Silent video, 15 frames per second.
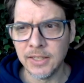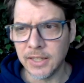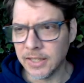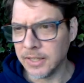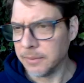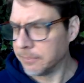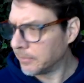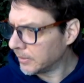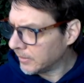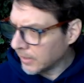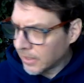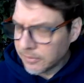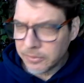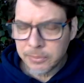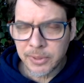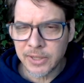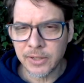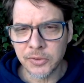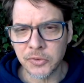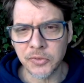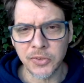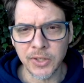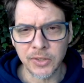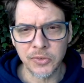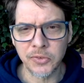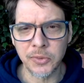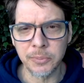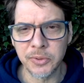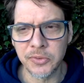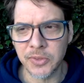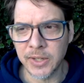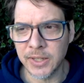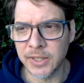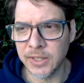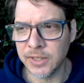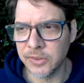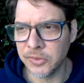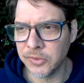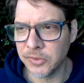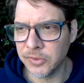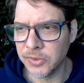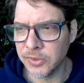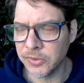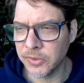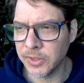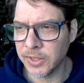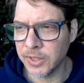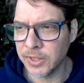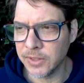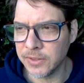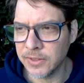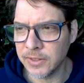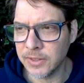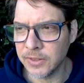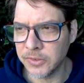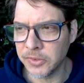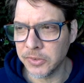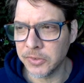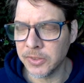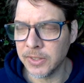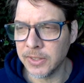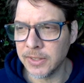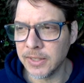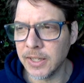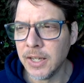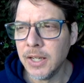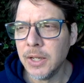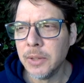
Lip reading: Everybody else thinks the mistake is thinking it did exist in India.